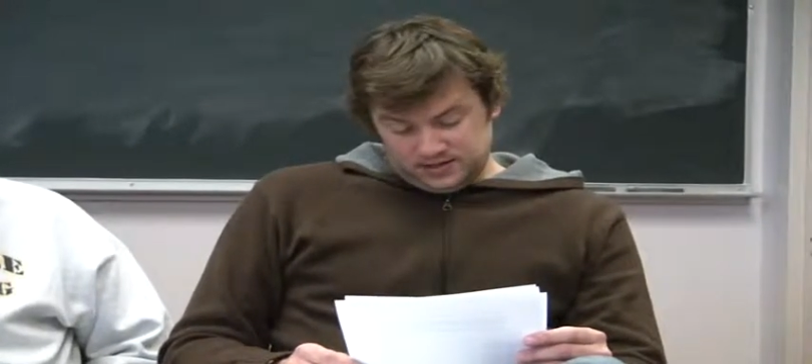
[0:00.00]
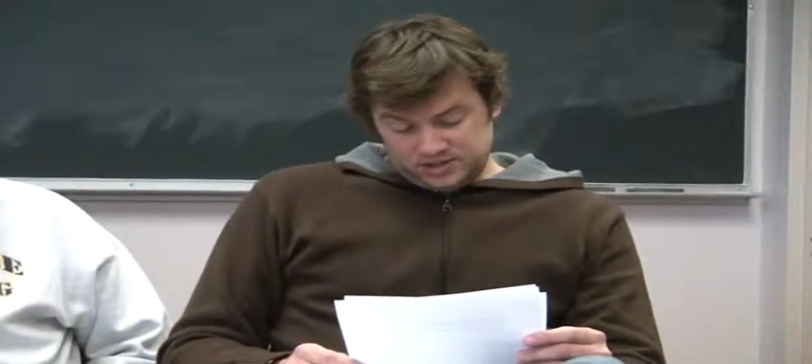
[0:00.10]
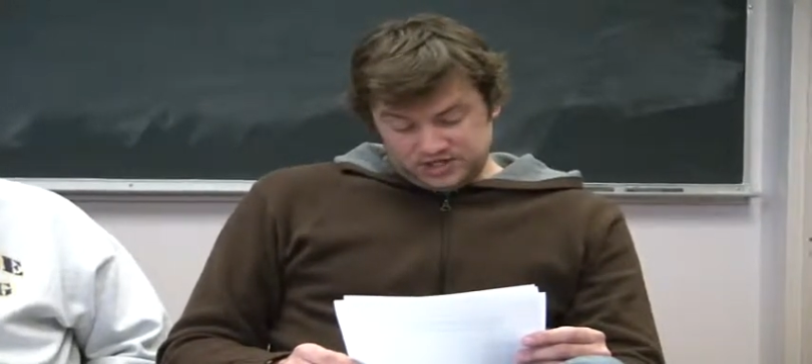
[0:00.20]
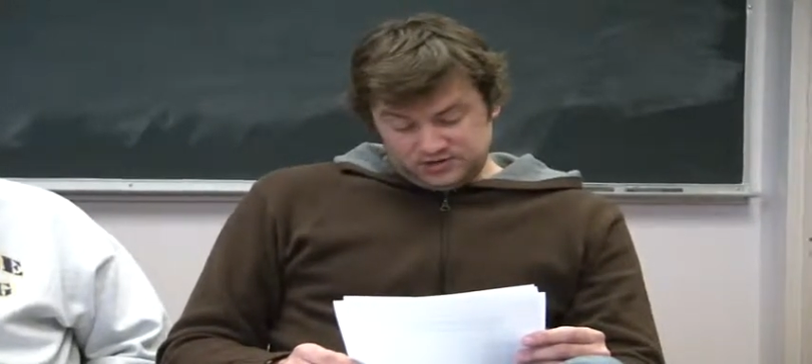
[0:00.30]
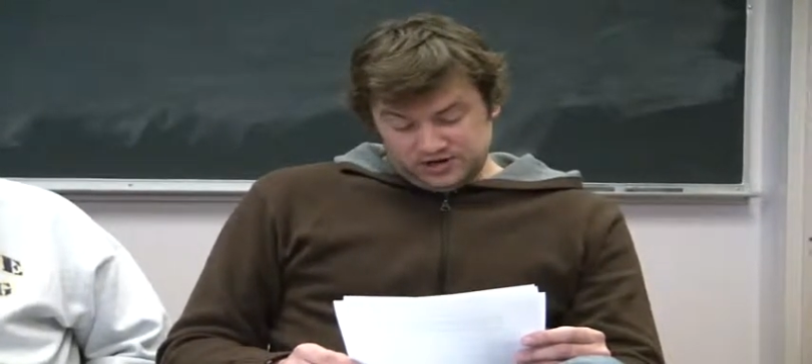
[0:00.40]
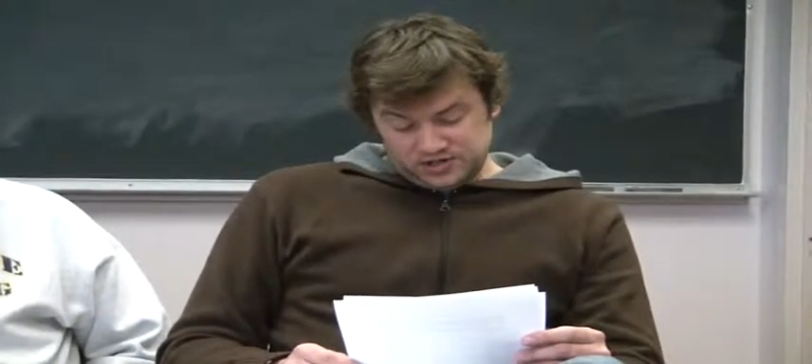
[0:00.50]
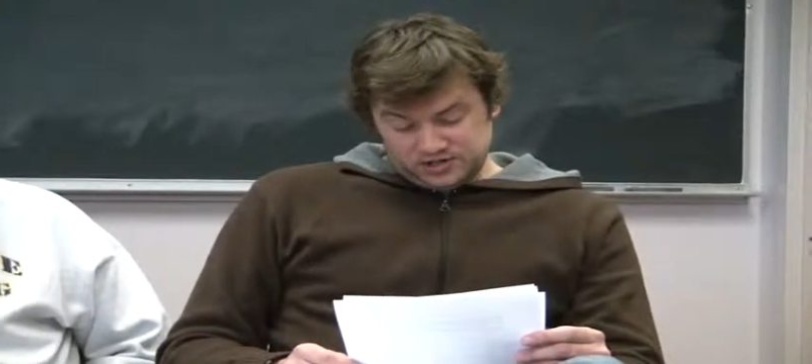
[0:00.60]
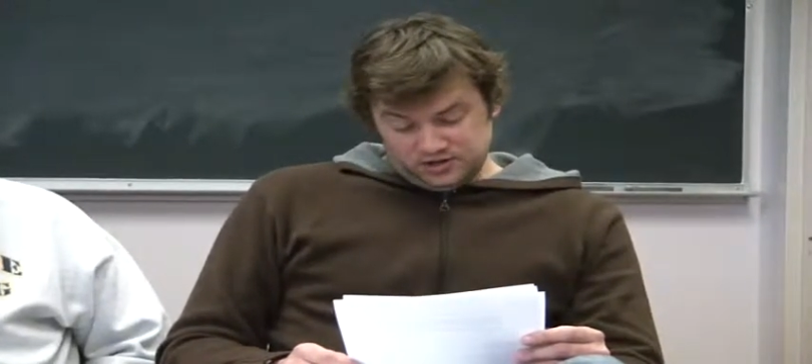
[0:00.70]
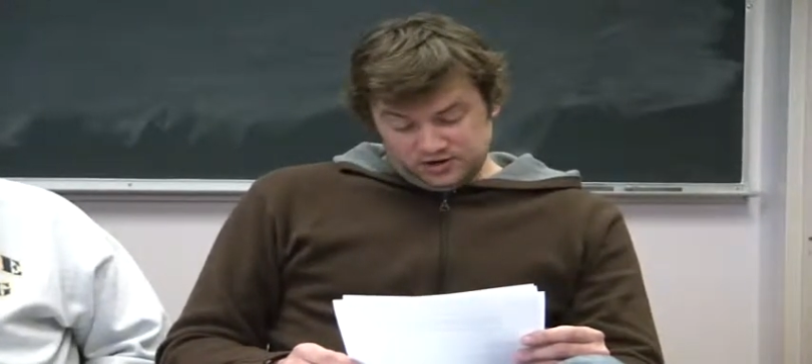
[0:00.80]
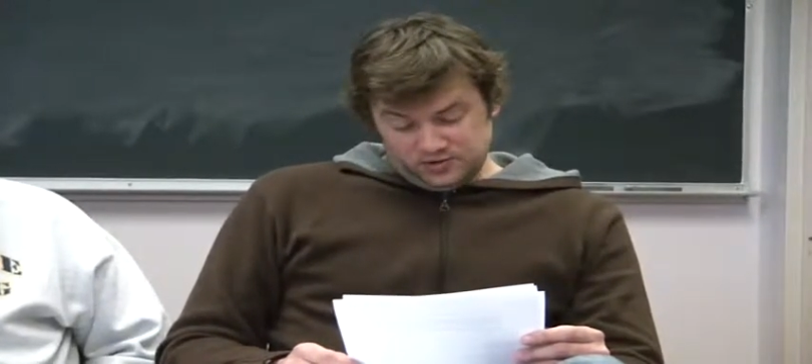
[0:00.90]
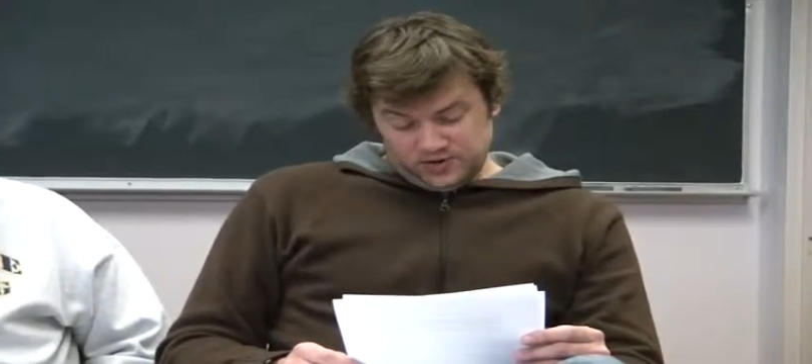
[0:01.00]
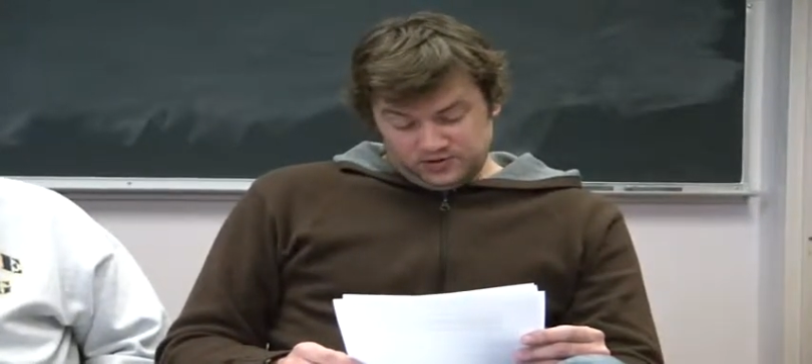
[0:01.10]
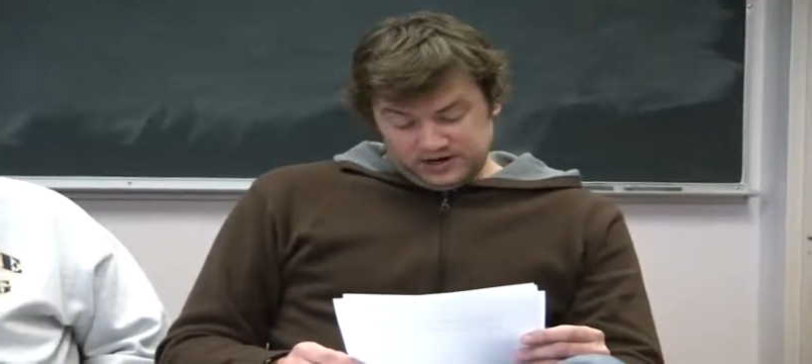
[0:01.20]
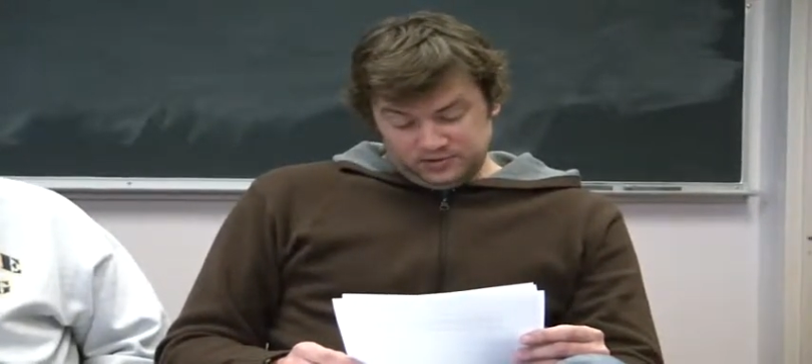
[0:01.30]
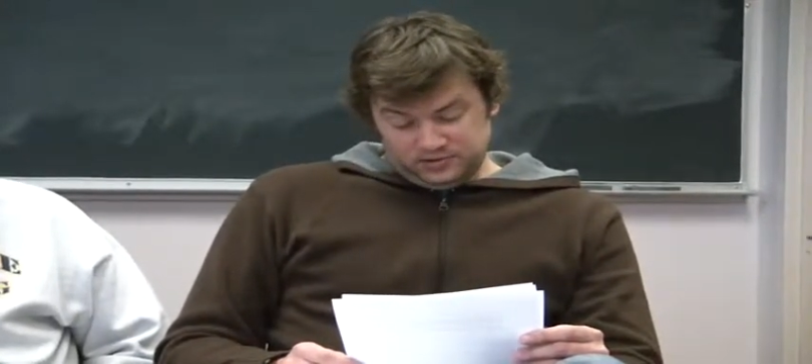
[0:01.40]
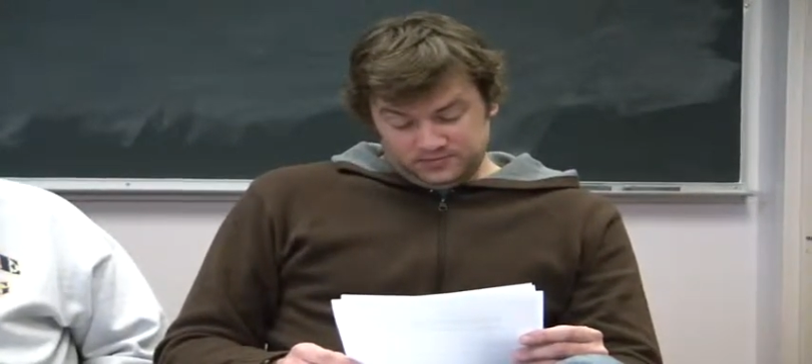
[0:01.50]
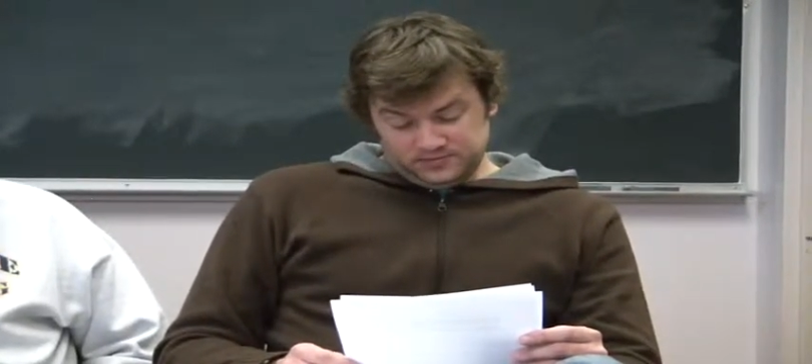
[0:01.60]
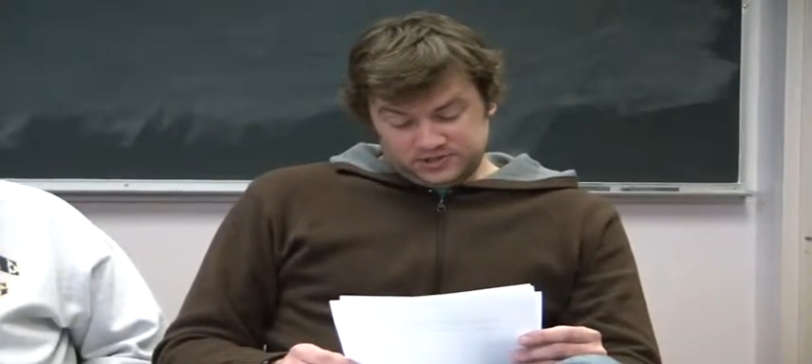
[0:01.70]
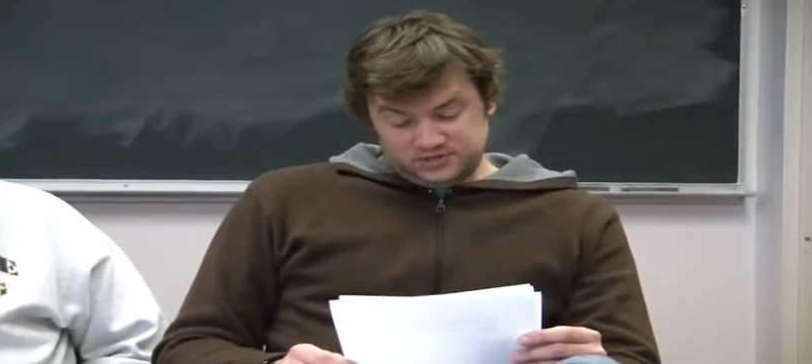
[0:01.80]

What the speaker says: A generation ago, we were able